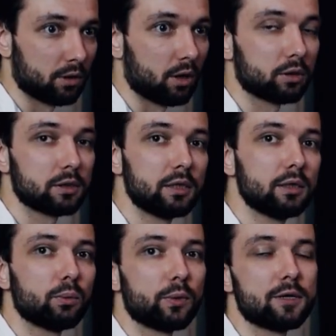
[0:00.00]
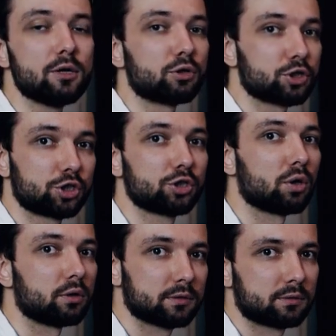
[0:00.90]
only with your
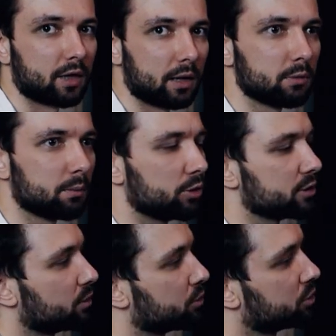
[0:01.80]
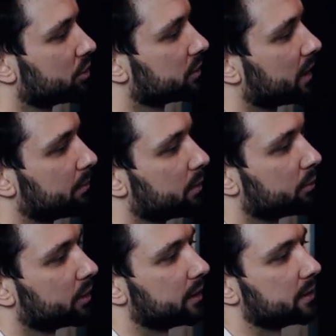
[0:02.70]
short time memory. So short time
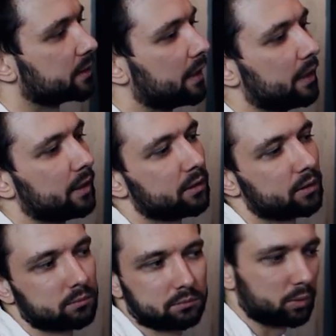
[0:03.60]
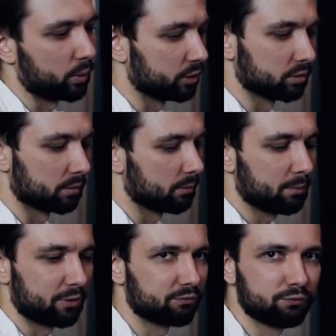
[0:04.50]
memory is when you
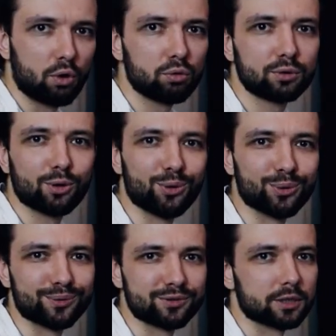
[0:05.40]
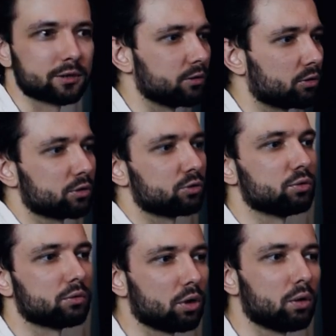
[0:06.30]
remember a phone call just in order
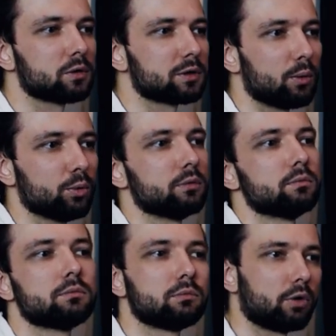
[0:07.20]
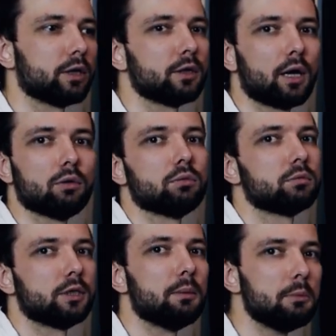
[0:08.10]
to call someone right now
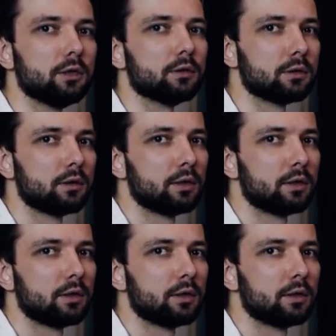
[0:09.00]
in a minute.